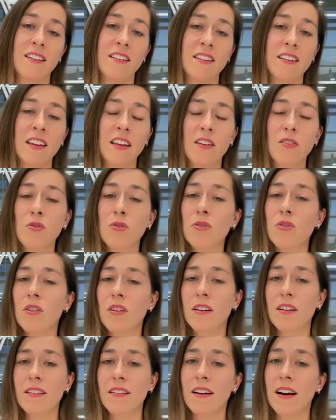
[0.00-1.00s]

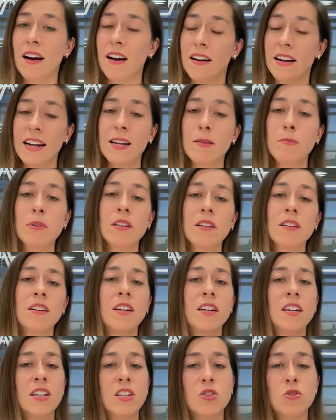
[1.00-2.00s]
you are able
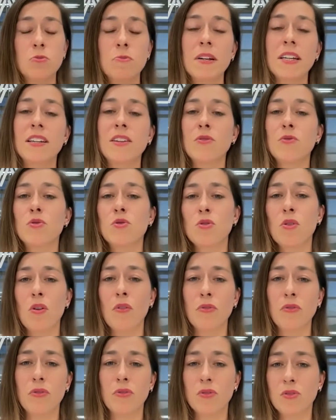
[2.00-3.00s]
to make use of